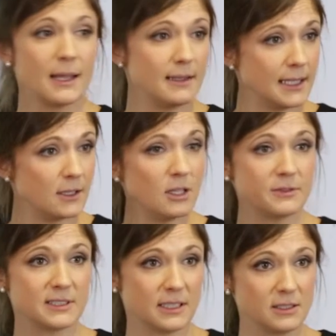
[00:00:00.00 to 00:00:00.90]
And then all
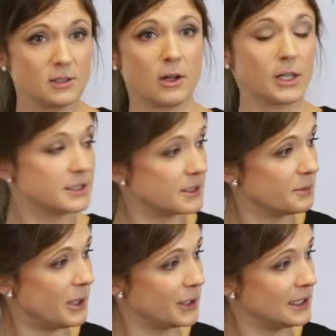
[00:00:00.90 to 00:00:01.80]
of a sudden your largest
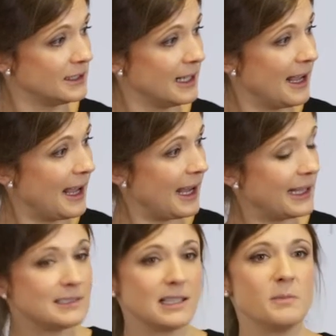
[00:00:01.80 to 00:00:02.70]
component
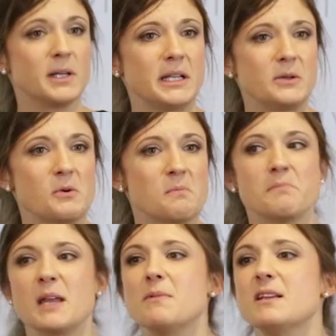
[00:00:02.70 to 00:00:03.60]
is somebody who
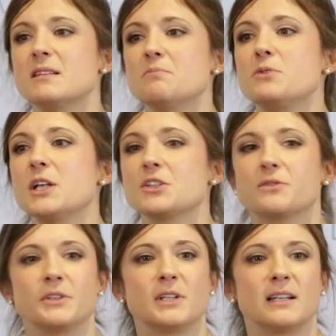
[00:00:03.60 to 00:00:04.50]
maybe is in breach
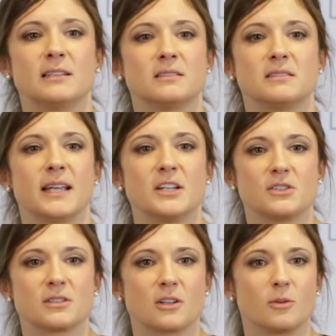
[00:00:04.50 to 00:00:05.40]
of United
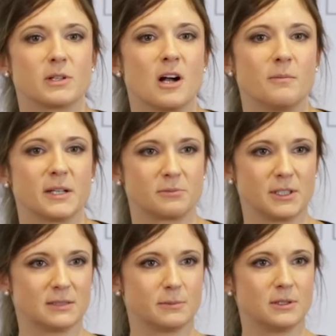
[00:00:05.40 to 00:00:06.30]
Nations Global Compact
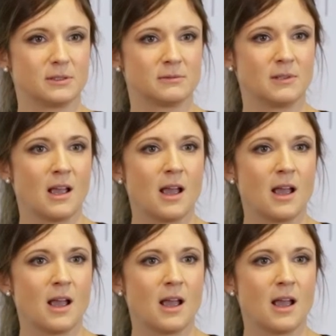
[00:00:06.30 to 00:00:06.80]
principles.